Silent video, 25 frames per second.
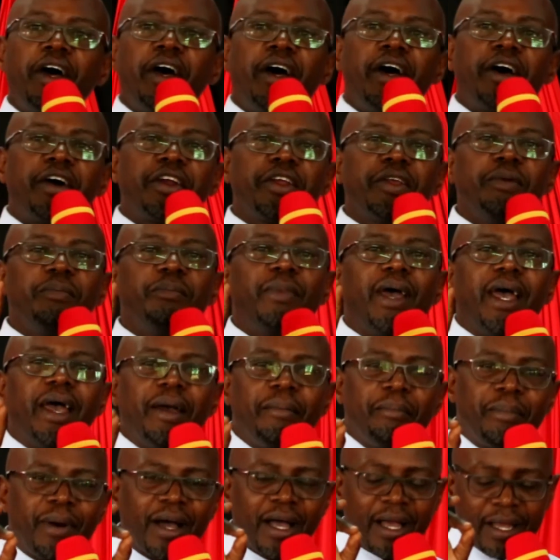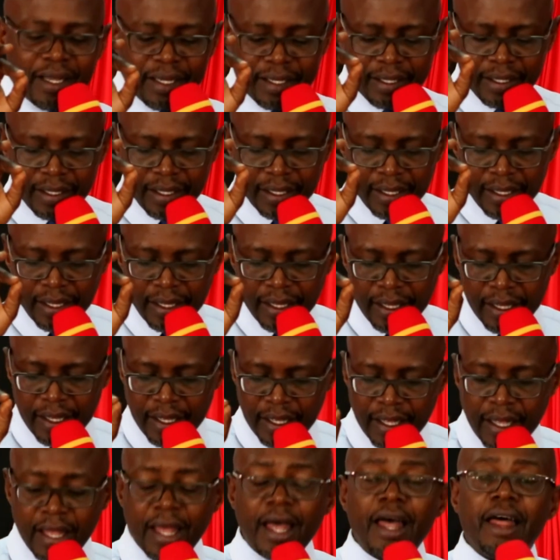Remember
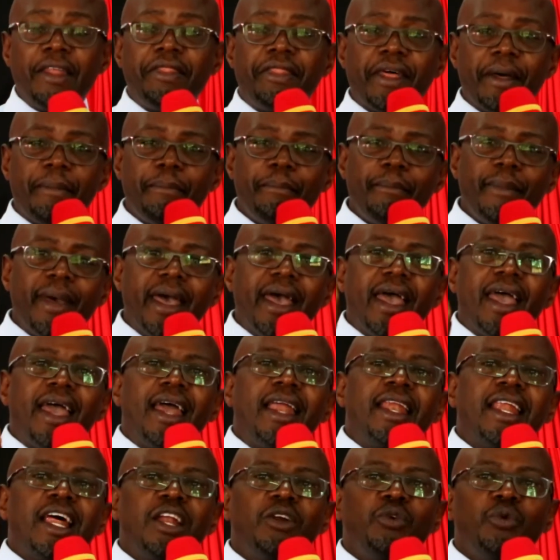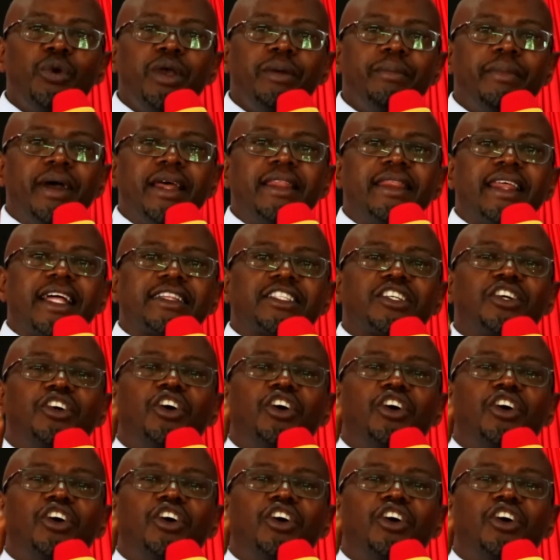the men and women that